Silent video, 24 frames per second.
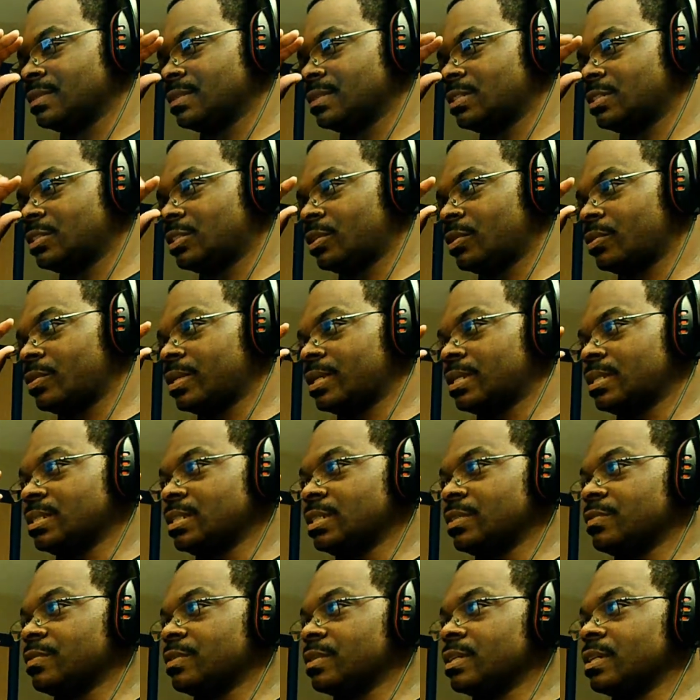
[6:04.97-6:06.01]
It turned out a
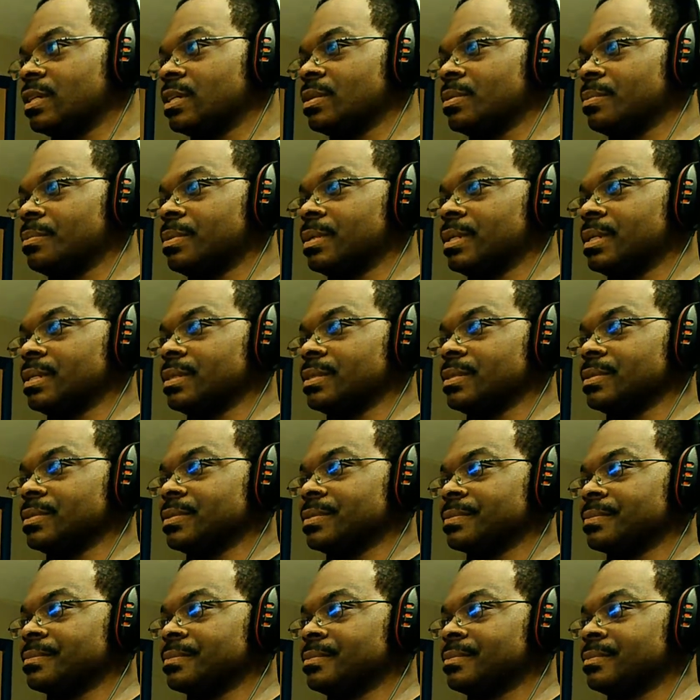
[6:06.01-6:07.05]
different color band.
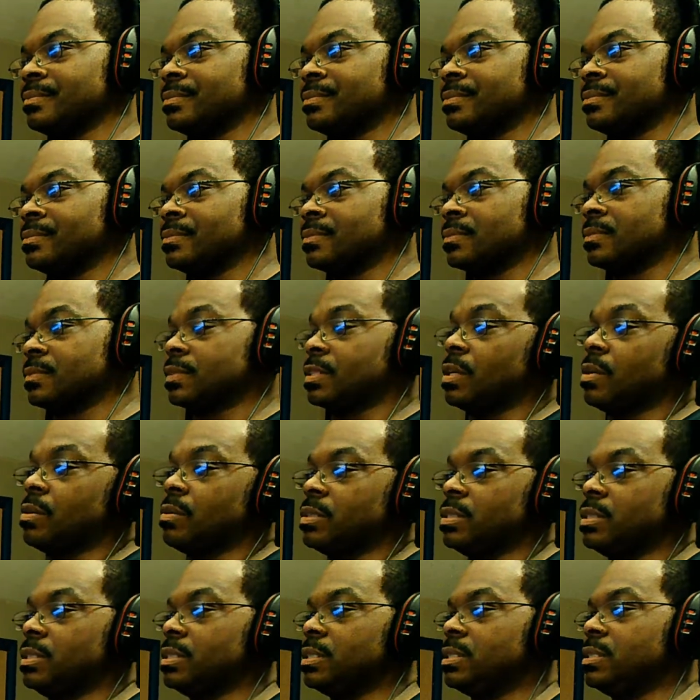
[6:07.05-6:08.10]
Oh
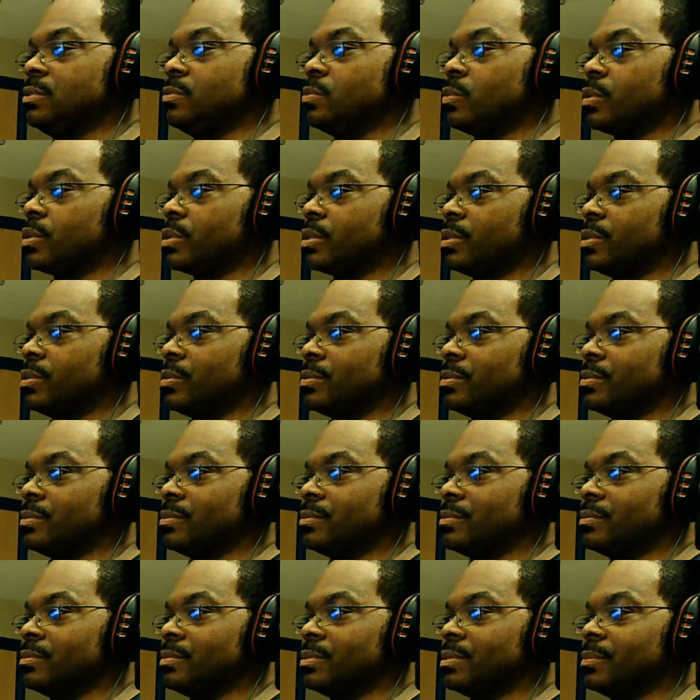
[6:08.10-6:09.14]
yeah, he's working
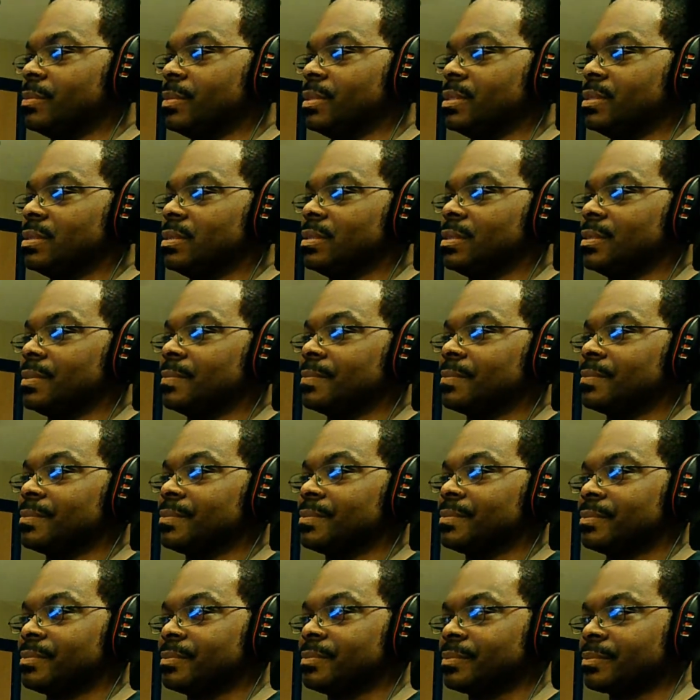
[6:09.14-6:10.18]
on some other stuff.
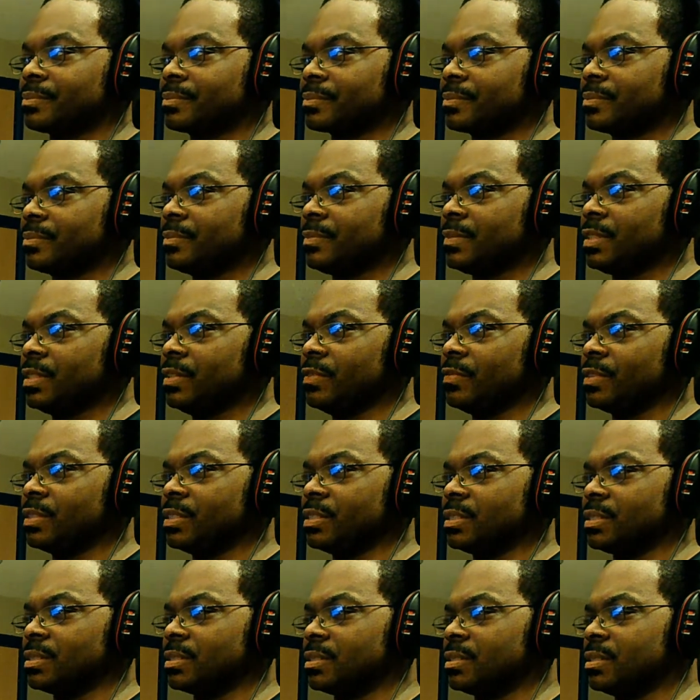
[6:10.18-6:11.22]
But
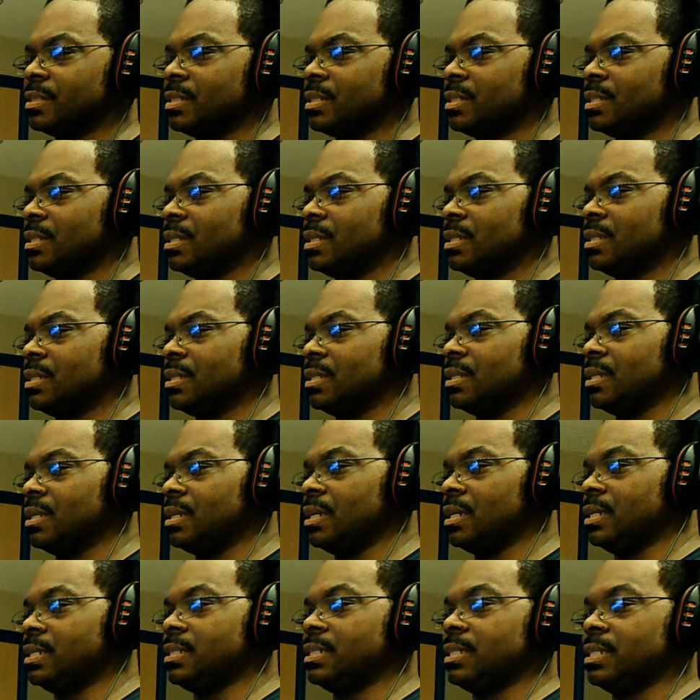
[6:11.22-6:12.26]
it's,
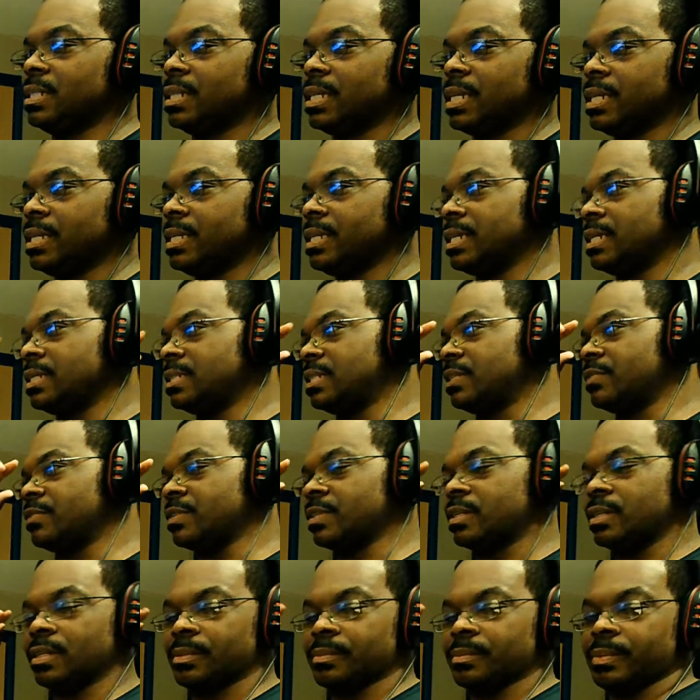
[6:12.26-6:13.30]
he didn't have, he had a different
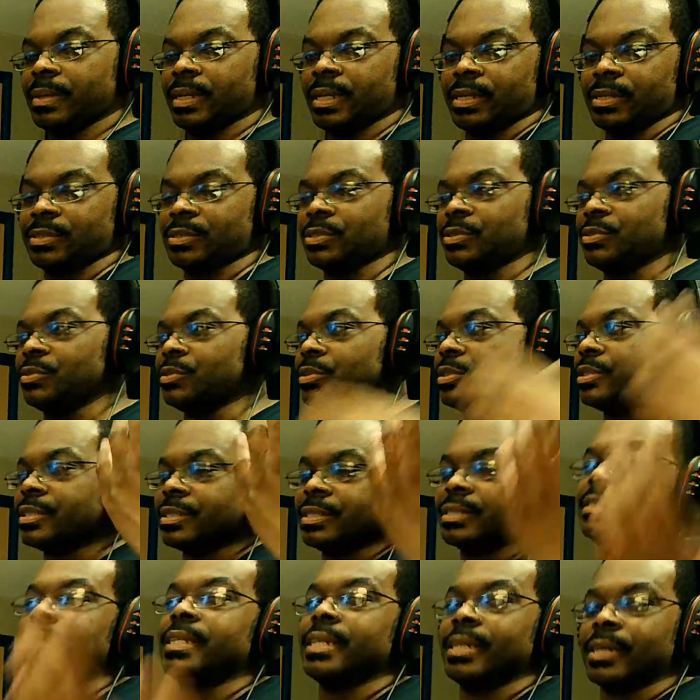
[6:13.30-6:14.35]
color band, so you
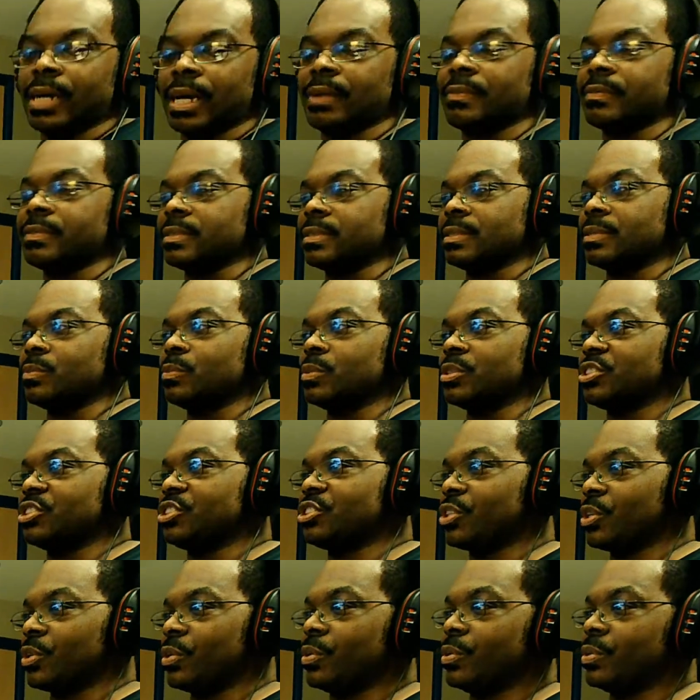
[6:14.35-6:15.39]
couldn't tell obviously which
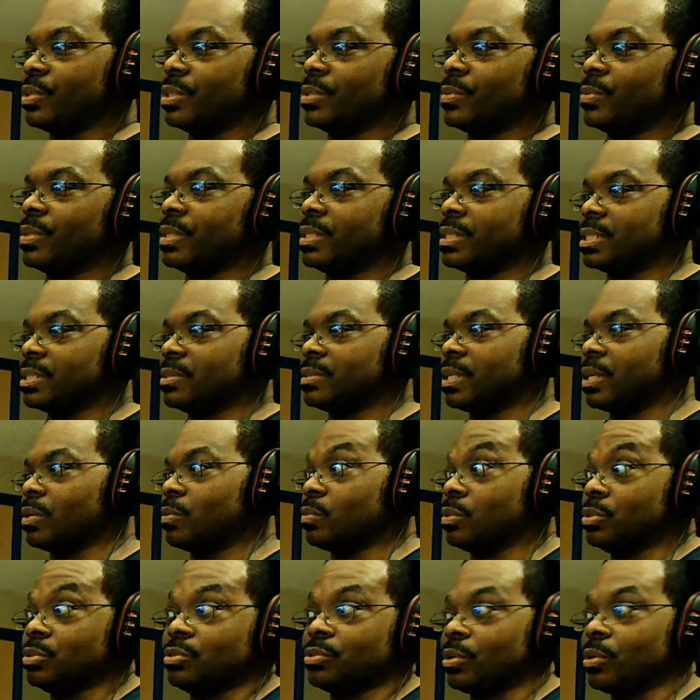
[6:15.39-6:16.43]
turtle it was. It was like,
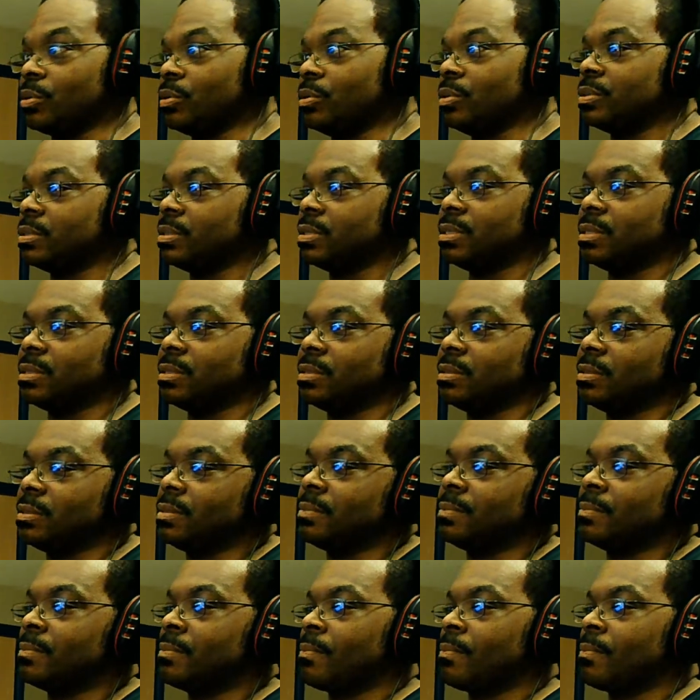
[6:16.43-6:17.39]
which turtle is this?